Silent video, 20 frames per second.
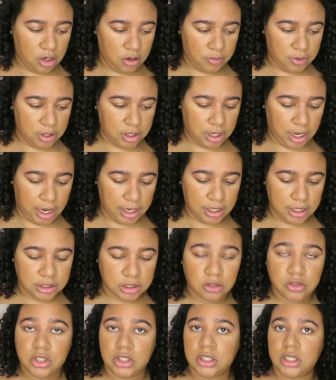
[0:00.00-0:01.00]
know what? I guess
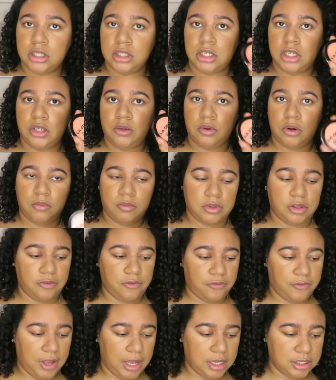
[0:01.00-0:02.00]
I'll just continue on with the
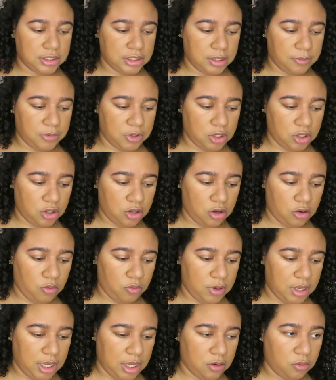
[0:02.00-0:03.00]
face, and I'm gonna
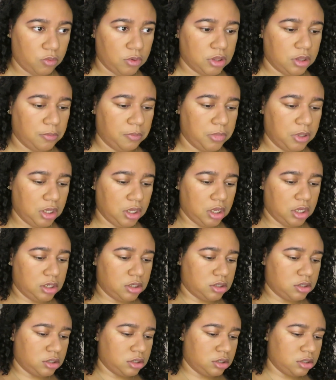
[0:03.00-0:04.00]
go in with the
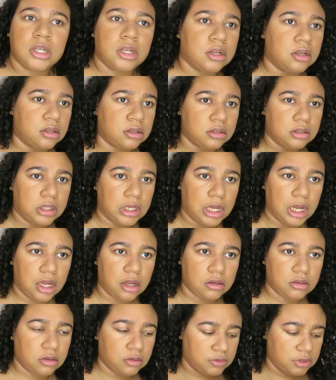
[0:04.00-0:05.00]
blush. I
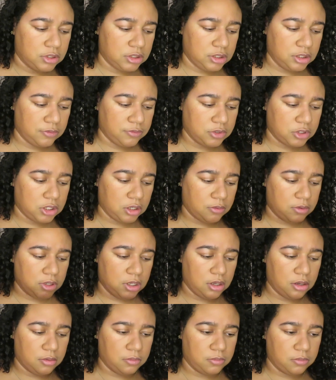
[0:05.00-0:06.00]
don't know if this is even showing
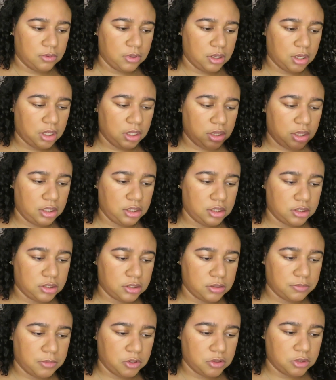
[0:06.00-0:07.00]
up. I think this
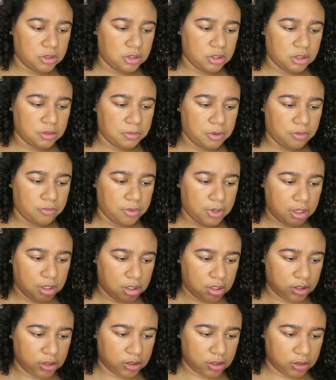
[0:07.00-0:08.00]
is mostly just my
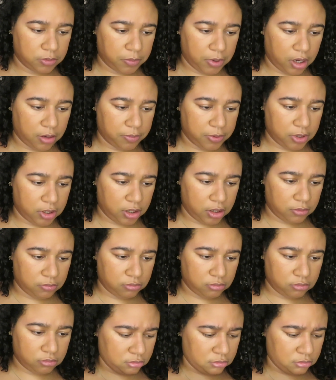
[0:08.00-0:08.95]
redness is popping up.